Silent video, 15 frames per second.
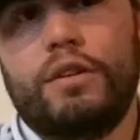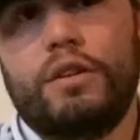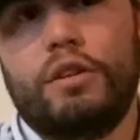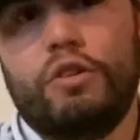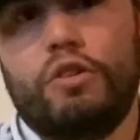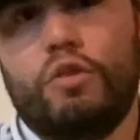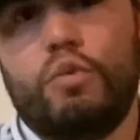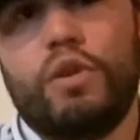
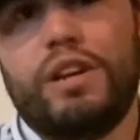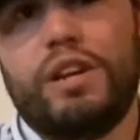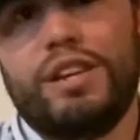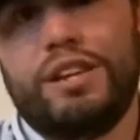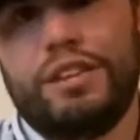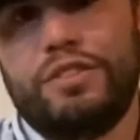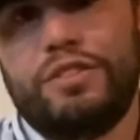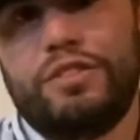you know what it
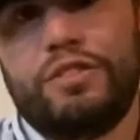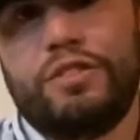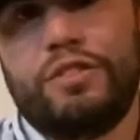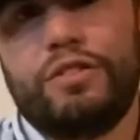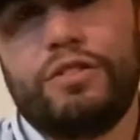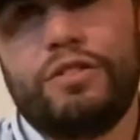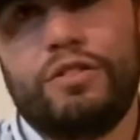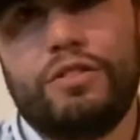is.
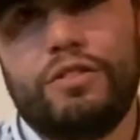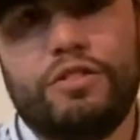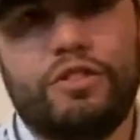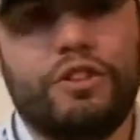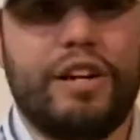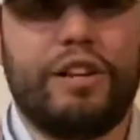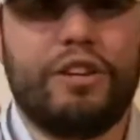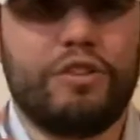
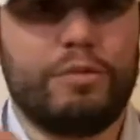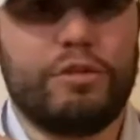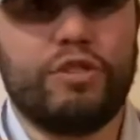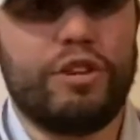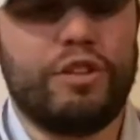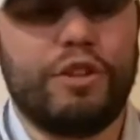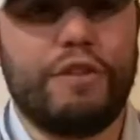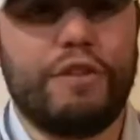Sorry, I lost my train
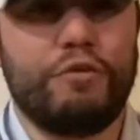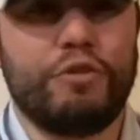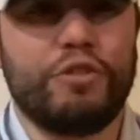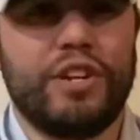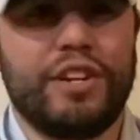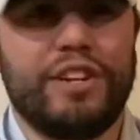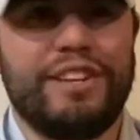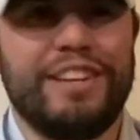of thought for a second.